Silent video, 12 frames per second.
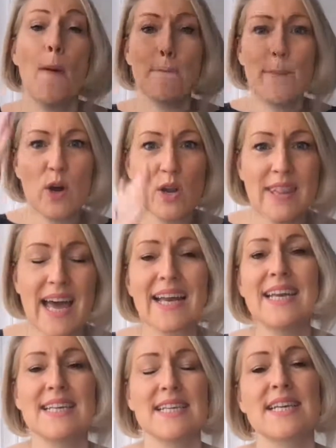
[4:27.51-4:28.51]
Put that
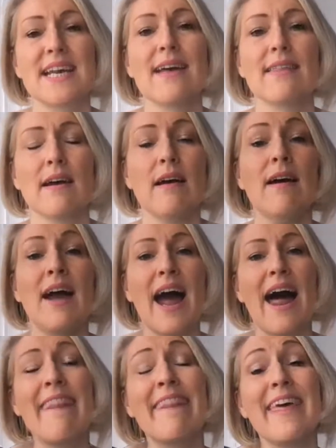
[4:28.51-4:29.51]
list together,
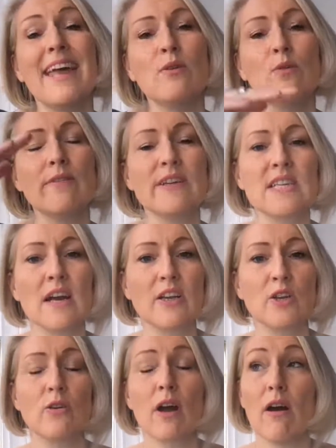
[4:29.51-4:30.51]
and then all of a sudden
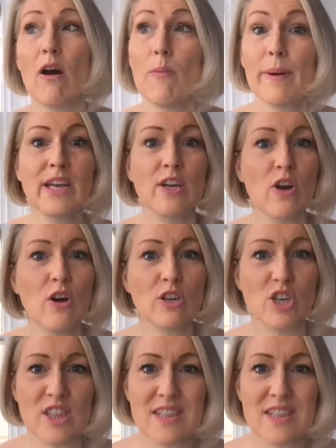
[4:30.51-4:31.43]
you'll go, oh my gosh,